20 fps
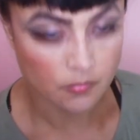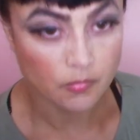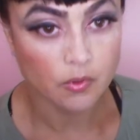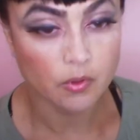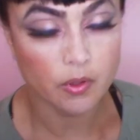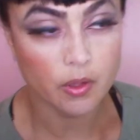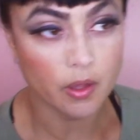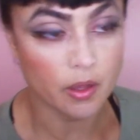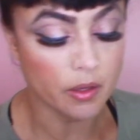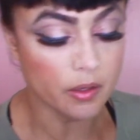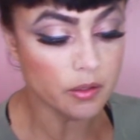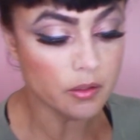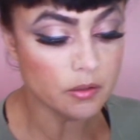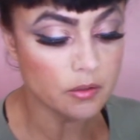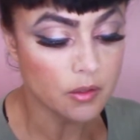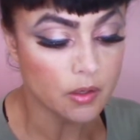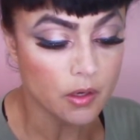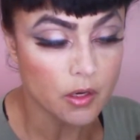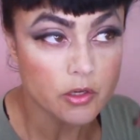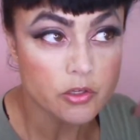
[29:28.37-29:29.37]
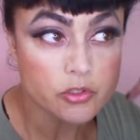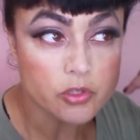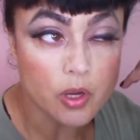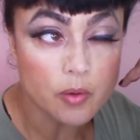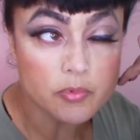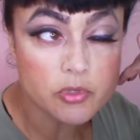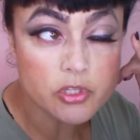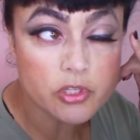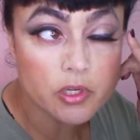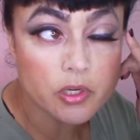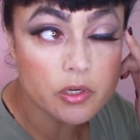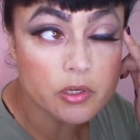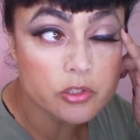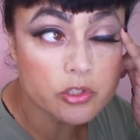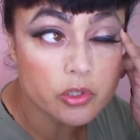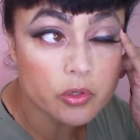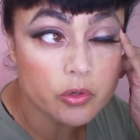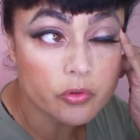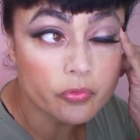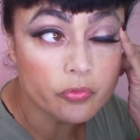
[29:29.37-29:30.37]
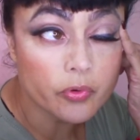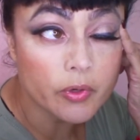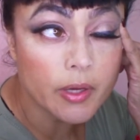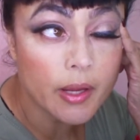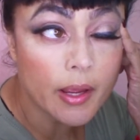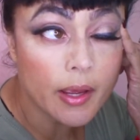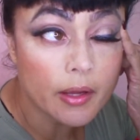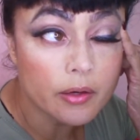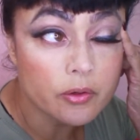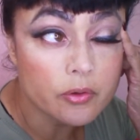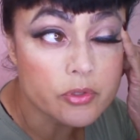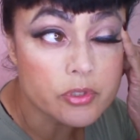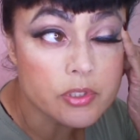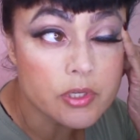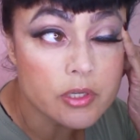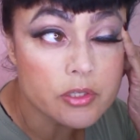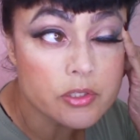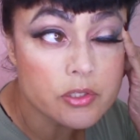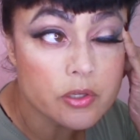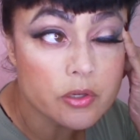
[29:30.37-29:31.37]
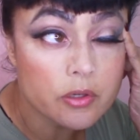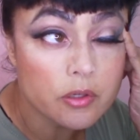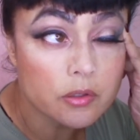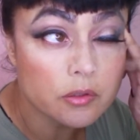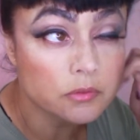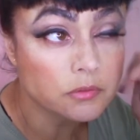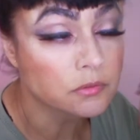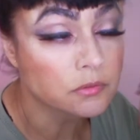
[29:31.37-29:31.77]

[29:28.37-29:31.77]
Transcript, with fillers: Okay. So I'm just gonna do it freehand, no stencil.